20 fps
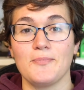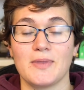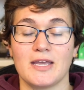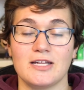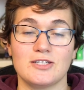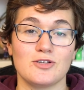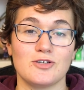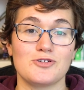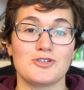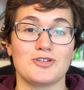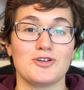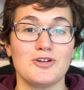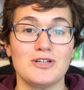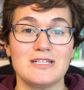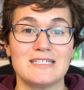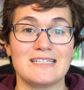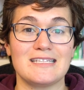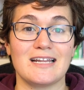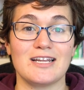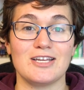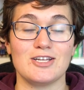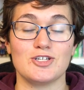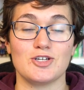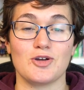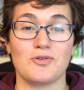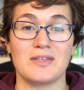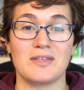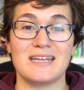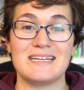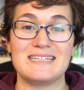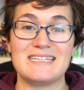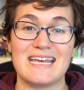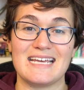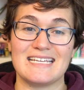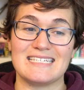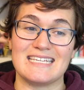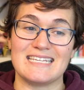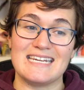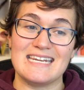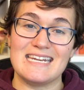And so certain studies show that it
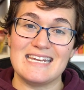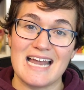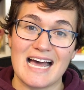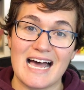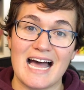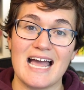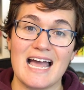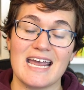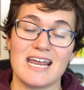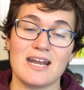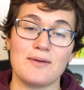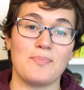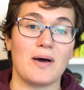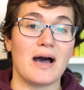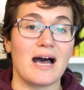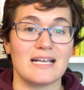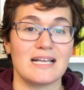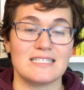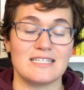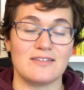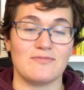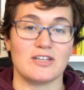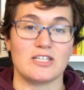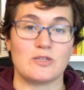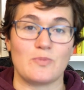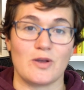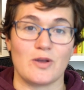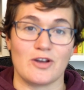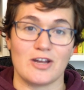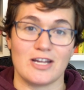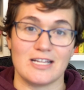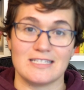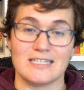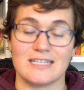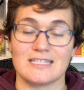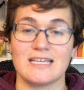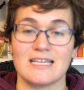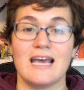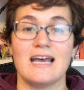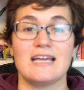takes 9 positive
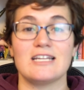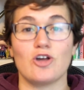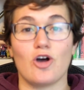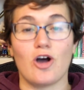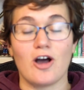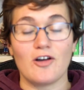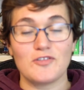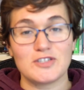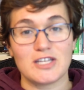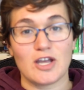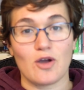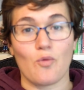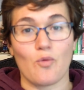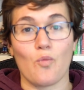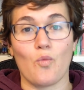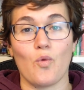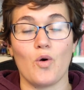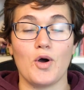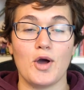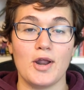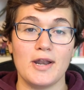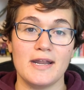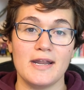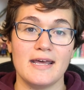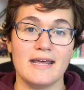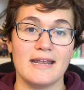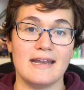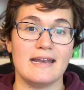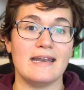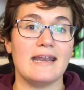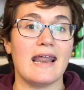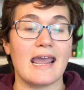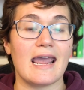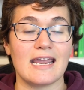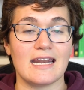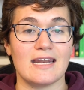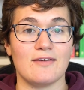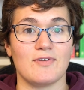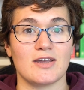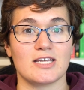experiences to offset 1
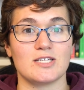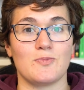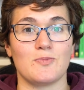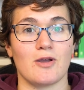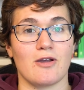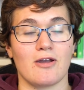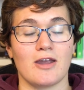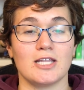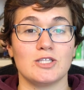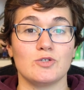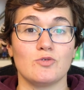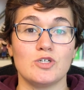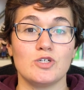negative experience,